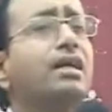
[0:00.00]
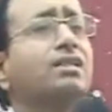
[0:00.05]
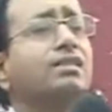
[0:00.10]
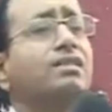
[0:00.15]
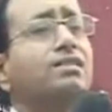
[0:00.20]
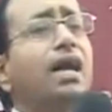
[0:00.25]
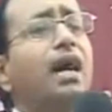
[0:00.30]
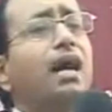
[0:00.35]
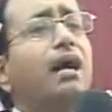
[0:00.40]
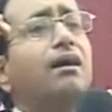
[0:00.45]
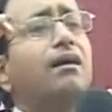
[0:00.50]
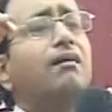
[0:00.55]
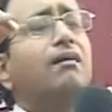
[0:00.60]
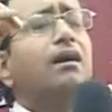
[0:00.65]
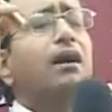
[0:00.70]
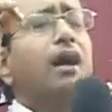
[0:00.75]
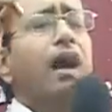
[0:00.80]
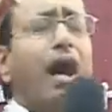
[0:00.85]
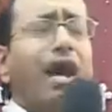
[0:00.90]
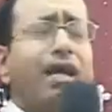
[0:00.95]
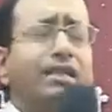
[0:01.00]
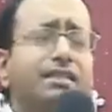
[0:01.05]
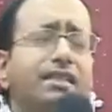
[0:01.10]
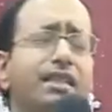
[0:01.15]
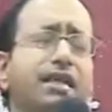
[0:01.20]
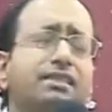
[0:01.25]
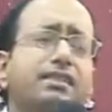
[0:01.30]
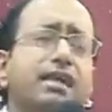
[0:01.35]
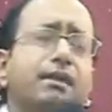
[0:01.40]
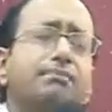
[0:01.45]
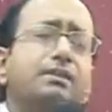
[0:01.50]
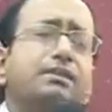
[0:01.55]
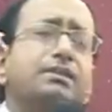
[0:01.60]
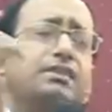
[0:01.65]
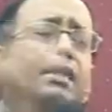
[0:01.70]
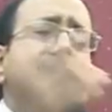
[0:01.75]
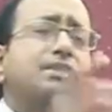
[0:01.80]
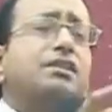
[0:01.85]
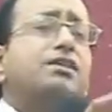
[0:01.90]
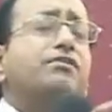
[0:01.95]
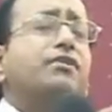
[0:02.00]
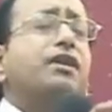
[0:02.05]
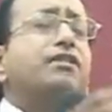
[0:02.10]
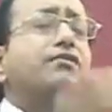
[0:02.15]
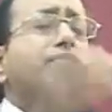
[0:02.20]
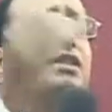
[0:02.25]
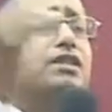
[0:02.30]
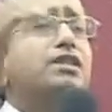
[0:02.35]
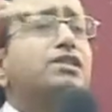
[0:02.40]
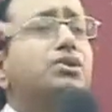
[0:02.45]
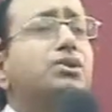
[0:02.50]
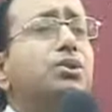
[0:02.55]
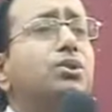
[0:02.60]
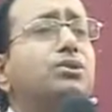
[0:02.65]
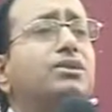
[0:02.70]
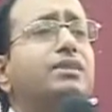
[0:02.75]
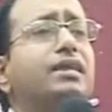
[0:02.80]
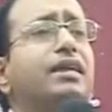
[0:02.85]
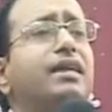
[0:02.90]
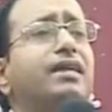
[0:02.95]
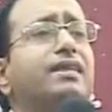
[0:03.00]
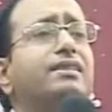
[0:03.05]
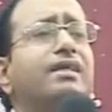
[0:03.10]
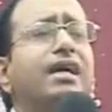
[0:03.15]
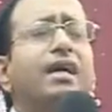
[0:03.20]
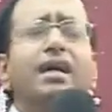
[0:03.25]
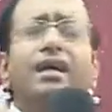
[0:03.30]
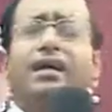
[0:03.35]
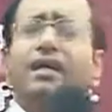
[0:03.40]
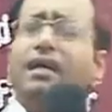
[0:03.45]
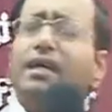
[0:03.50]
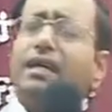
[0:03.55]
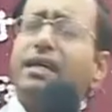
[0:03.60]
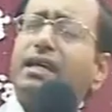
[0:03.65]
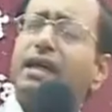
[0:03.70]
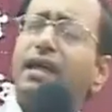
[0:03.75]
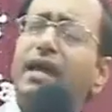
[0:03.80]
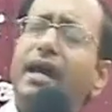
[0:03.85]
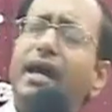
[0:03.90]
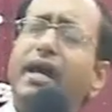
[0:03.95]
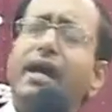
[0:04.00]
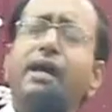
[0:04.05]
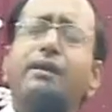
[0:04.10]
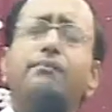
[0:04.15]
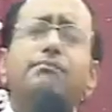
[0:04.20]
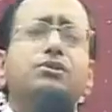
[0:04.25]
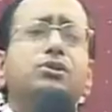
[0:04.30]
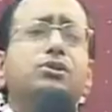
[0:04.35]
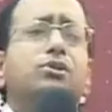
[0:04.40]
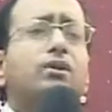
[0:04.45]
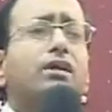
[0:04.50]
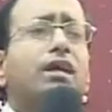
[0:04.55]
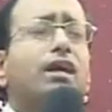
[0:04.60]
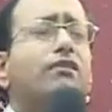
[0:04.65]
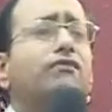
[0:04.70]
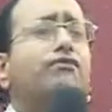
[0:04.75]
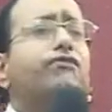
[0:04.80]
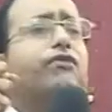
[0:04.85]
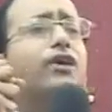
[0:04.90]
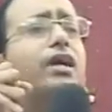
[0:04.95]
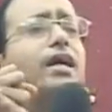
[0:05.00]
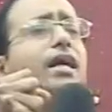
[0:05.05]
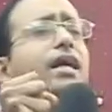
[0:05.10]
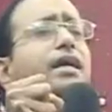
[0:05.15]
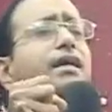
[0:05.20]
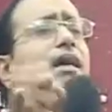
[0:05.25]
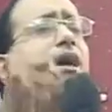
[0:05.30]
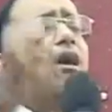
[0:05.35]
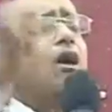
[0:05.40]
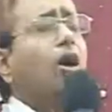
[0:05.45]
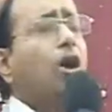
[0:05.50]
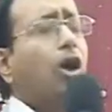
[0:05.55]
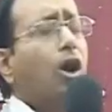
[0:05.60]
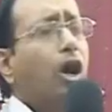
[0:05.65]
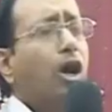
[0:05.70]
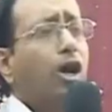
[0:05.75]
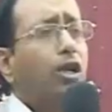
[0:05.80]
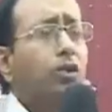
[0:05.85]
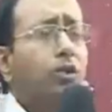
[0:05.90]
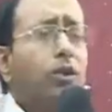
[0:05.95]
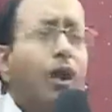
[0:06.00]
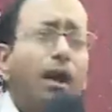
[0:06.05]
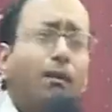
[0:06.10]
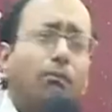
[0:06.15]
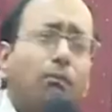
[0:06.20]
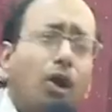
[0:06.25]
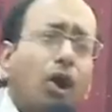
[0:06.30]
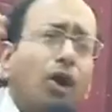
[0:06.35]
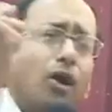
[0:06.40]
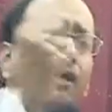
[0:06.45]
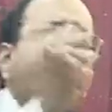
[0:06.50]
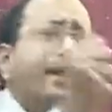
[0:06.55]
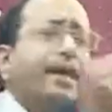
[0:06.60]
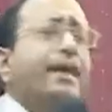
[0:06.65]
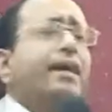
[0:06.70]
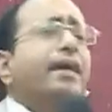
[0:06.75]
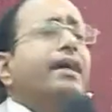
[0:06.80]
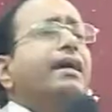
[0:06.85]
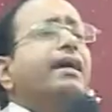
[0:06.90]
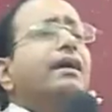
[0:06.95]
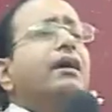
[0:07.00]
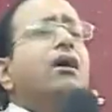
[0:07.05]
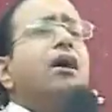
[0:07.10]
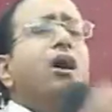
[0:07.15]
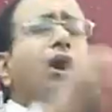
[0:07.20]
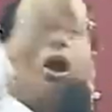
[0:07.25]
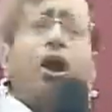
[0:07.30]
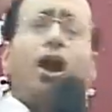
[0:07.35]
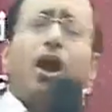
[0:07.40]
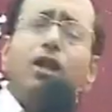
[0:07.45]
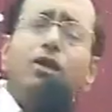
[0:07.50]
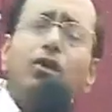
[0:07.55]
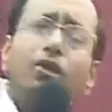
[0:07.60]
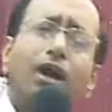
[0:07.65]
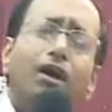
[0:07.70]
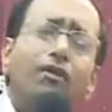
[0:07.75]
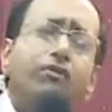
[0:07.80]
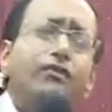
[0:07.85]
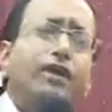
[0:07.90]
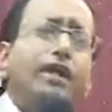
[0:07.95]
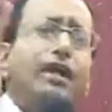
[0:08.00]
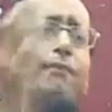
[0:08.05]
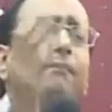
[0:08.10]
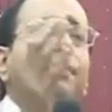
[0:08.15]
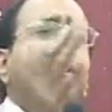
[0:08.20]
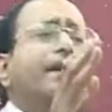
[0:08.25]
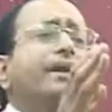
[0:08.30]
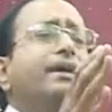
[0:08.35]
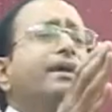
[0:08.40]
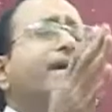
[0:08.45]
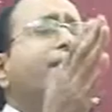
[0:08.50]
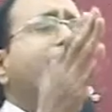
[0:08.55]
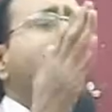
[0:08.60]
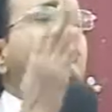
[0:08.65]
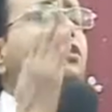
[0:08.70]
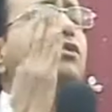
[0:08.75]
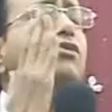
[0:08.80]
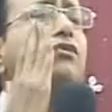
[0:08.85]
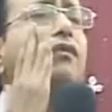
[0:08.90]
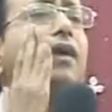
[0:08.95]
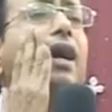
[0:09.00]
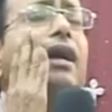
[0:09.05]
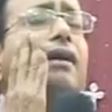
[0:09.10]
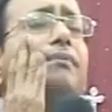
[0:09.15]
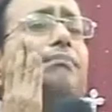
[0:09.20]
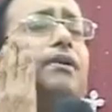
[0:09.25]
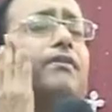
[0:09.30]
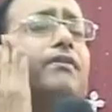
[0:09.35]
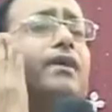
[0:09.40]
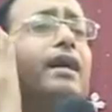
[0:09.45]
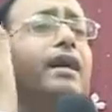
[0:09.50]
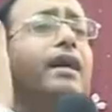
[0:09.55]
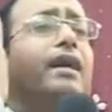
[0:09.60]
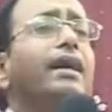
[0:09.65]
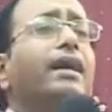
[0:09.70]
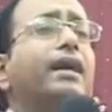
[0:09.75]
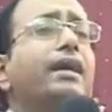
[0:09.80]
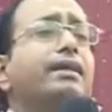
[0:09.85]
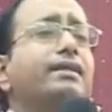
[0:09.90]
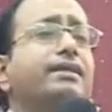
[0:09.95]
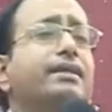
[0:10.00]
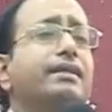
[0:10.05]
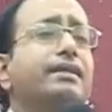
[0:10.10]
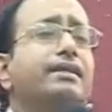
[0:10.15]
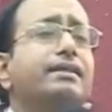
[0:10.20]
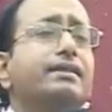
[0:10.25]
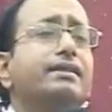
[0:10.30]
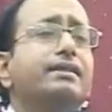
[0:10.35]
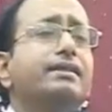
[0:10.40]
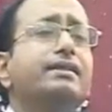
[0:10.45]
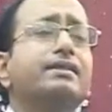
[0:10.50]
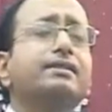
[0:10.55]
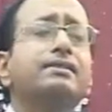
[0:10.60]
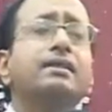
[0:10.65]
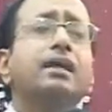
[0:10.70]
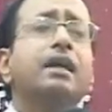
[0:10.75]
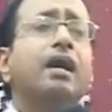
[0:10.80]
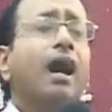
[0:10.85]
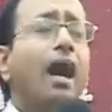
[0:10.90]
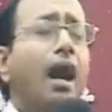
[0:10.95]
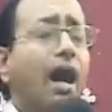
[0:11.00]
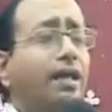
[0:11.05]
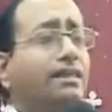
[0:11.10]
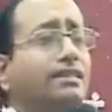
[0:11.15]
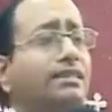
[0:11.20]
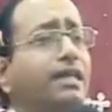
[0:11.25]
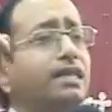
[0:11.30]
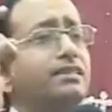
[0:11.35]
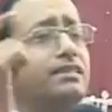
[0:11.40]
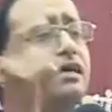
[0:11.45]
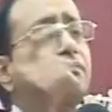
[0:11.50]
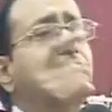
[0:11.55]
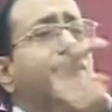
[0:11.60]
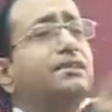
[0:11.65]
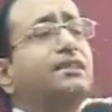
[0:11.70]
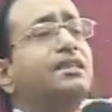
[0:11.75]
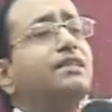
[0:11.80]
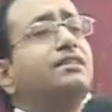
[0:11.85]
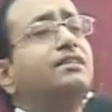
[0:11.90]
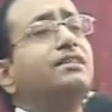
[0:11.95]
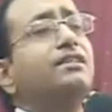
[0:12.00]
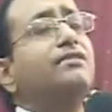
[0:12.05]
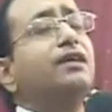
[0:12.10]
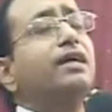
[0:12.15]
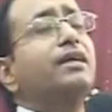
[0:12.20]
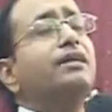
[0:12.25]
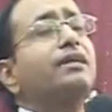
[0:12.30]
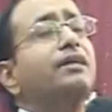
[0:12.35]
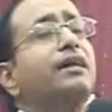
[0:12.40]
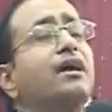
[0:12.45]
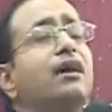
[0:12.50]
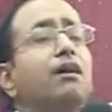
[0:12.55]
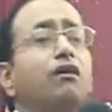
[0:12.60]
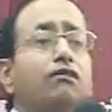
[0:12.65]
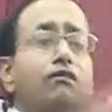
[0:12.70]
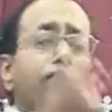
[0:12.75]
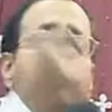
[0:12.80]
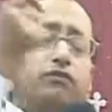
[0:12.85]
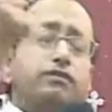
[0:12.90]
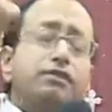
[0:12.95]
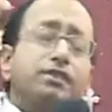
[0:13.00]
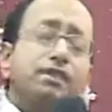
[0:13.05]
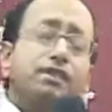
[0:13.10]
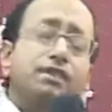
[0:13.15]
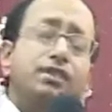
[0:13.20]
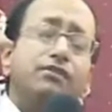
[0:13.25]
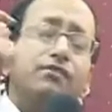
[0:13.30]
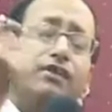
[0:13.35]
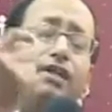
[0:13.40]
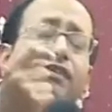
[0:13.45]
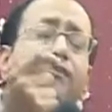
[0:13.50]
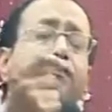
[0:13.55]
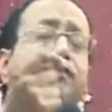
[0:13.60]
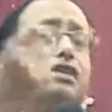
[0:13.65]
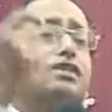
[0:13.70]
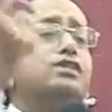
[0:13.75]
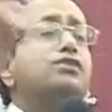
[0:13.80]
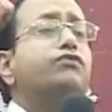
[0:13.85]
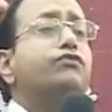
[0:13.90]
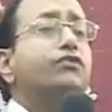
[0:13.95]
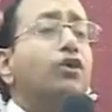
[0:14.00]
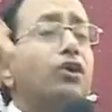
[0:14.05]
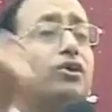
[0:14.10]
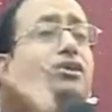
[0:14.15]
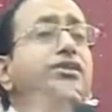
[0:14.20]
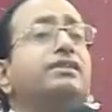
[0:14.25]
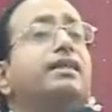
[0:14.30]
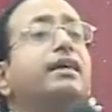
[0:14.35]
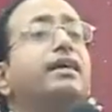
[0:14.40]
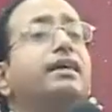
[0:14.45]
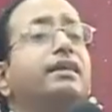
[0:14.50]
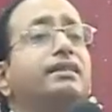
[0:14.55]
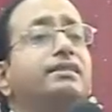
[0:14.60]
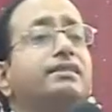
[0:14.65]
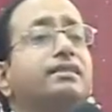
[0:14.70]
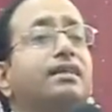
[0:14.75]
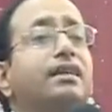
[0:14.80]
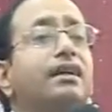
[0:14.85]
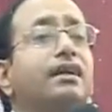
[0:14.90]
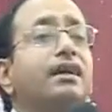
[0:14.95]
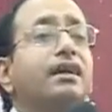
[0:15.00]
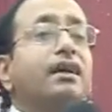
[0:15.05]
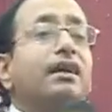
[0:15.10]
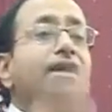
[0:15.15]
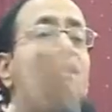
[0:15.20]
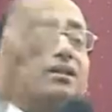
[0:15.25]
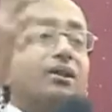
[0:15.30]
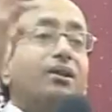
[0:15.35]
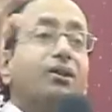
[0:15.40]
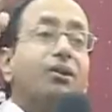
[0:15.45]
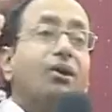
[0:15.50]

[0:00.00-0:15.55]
Psalm Isaiah chapter 61 verse 2 says, He came to comfort all who are mourning, all who are weeping, to wipe away their tears. Isaiah chapter 61, 61 verse 4 says, The